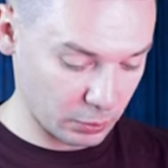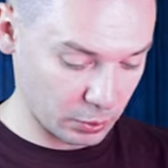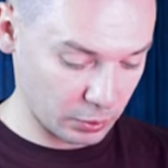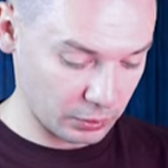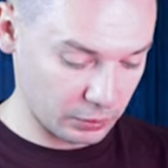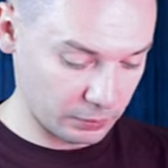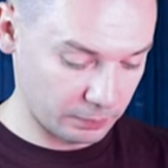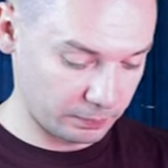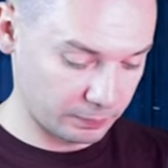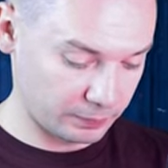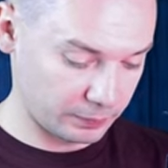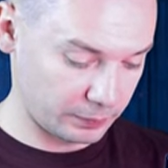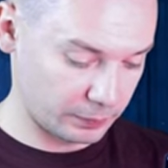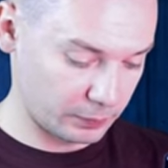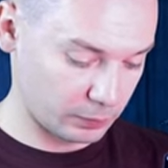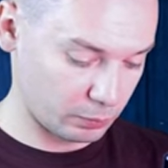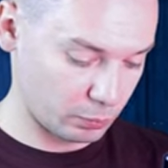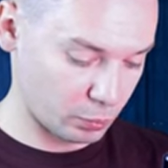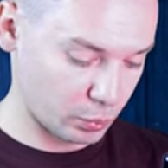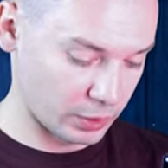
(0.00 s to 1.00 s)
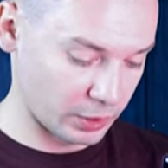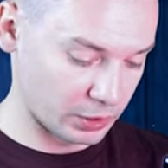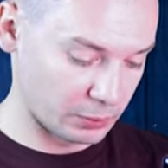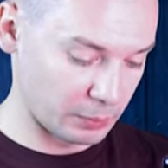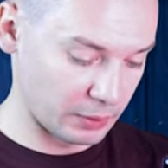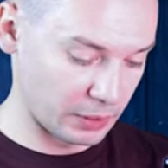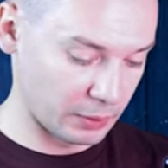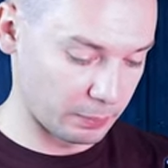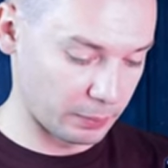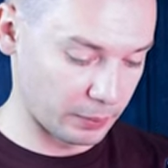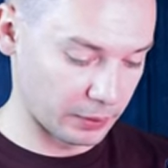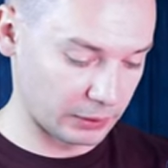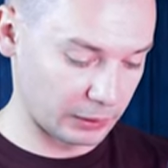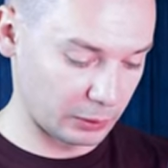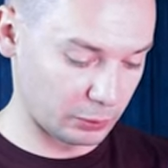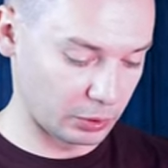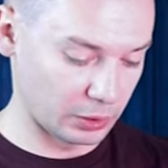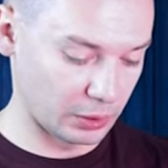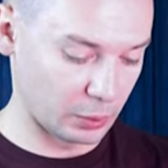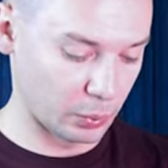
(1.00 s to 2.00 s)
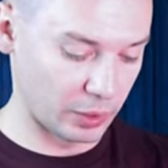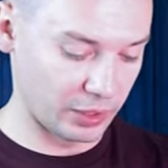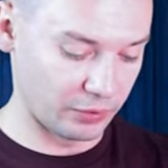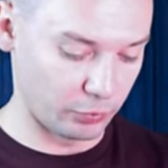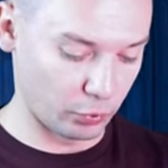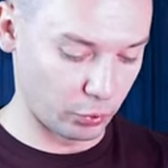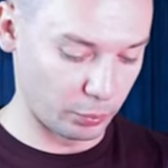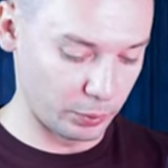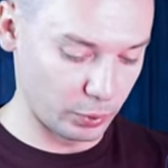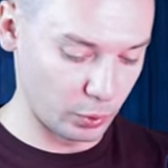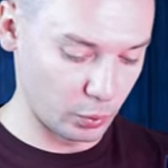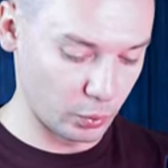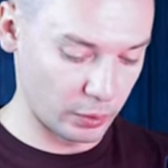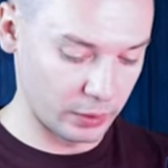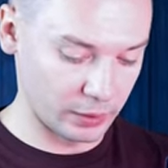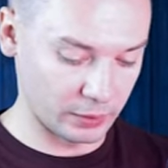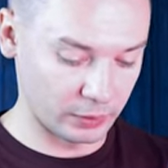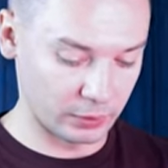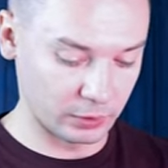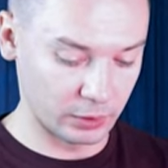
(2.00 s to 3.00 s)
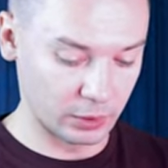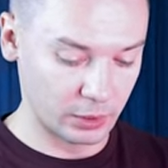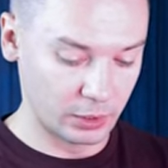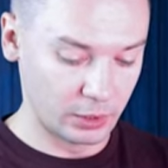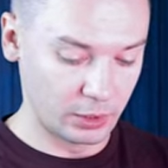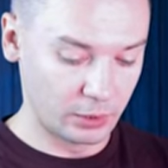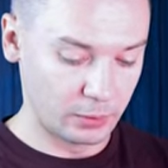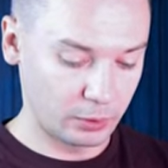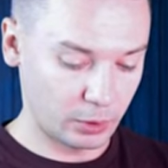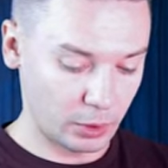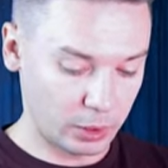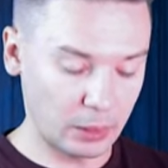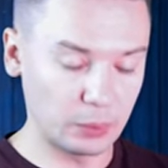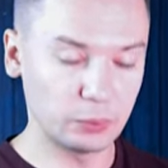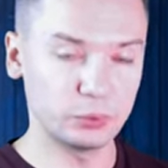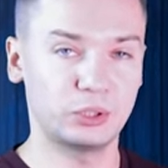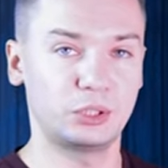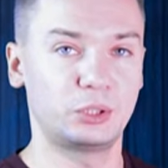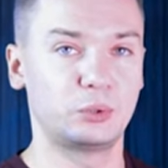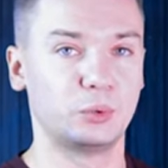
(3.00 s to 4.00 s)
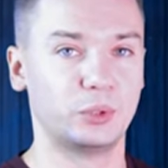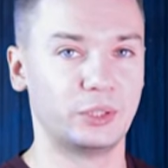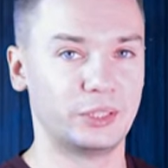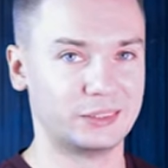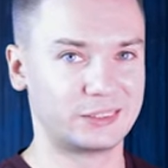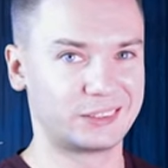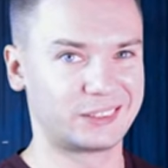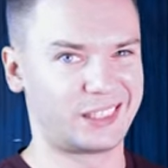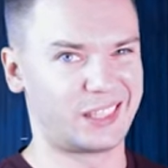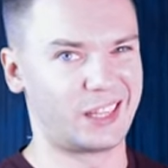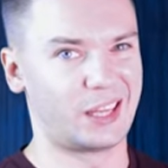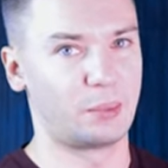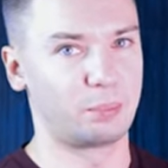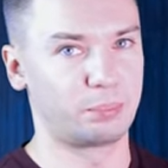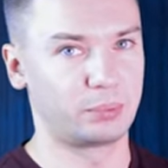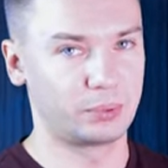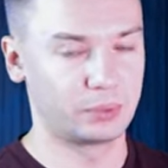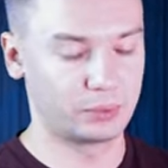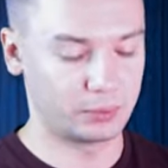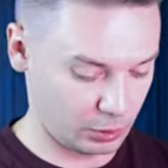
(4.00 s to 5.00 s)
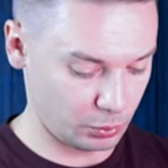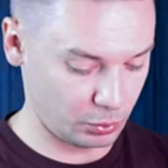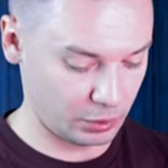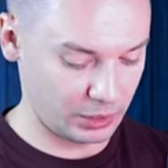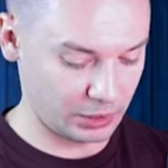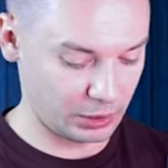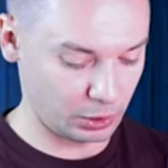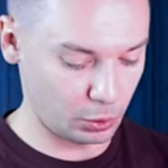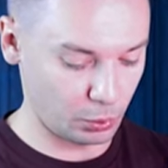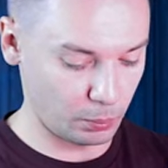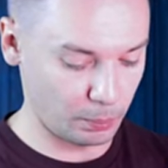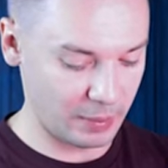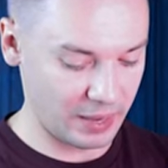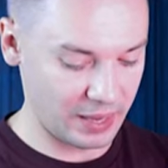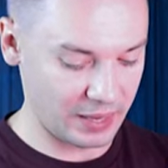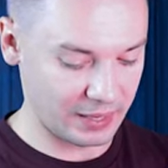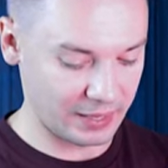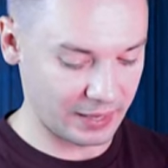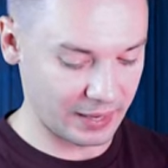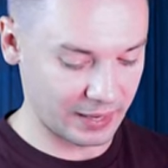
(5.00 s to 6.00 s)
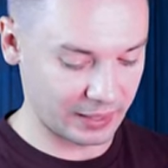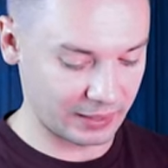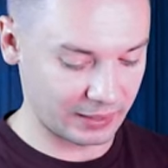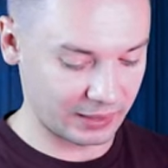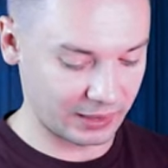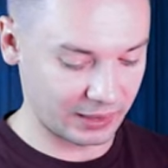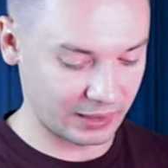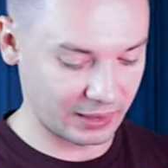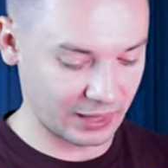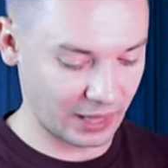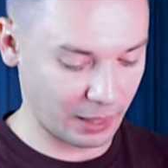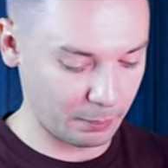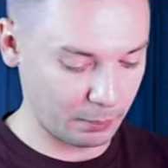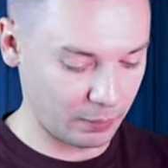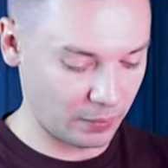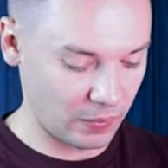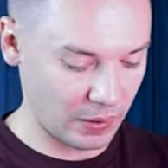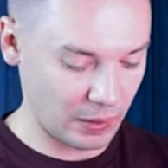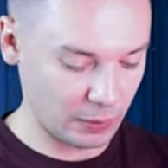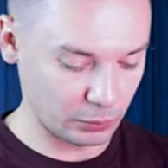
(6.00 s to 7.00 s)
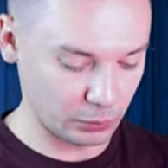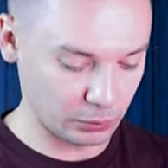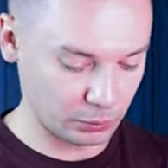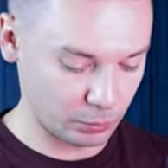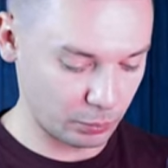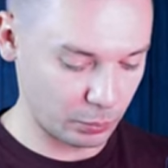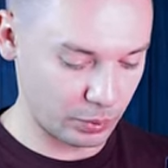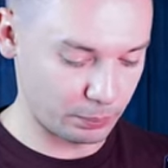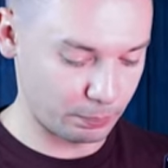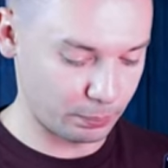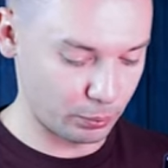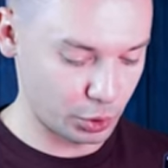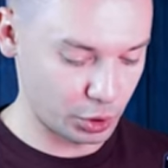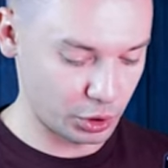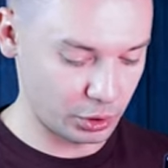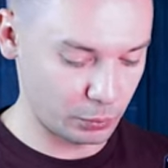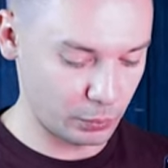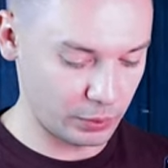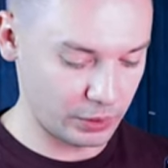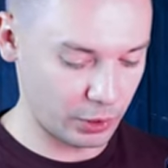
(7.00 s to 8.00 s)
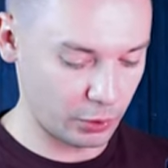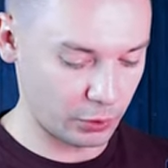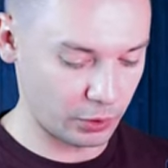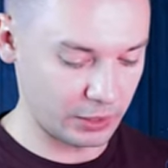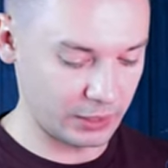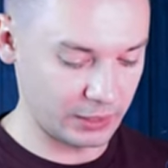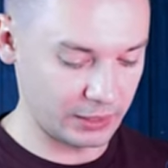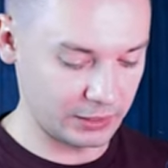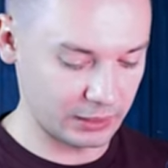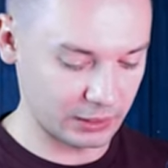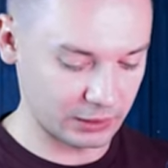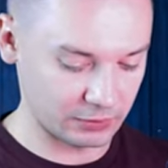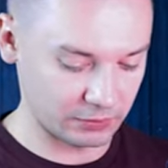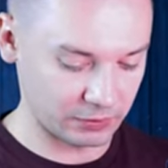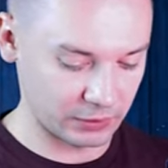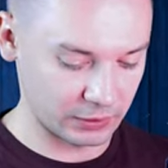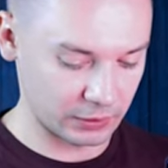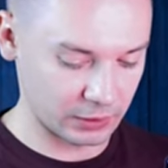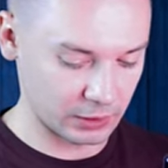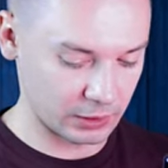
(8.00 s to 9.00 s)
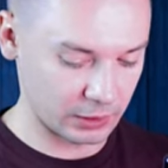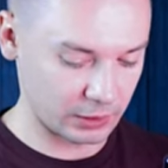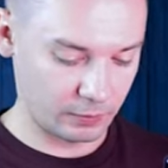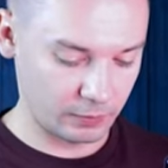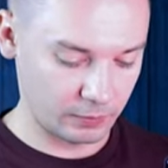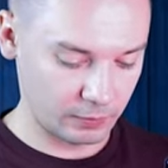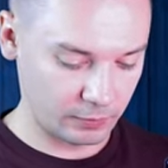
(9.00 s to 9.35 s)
mod, with its bigger part looking away from you and closer to its cap. You need to make a thumb around with pushing with your index finger.